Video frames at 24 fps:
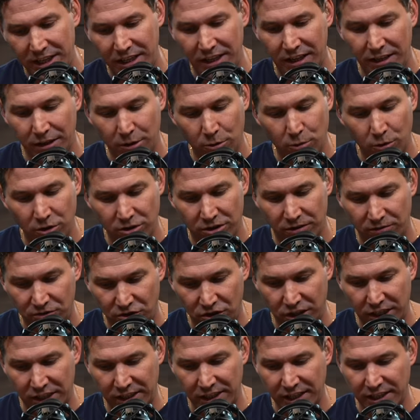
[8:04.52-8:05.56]
it in the mm-hmm. words of
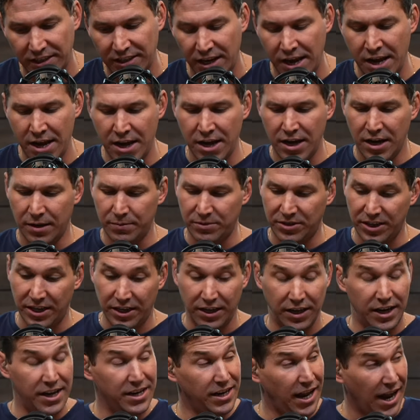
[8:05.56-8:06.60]
Jesus. I'm seeing
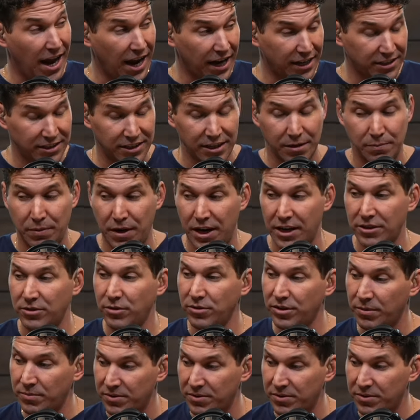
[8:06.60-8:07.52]
it in Acts of the Apostles.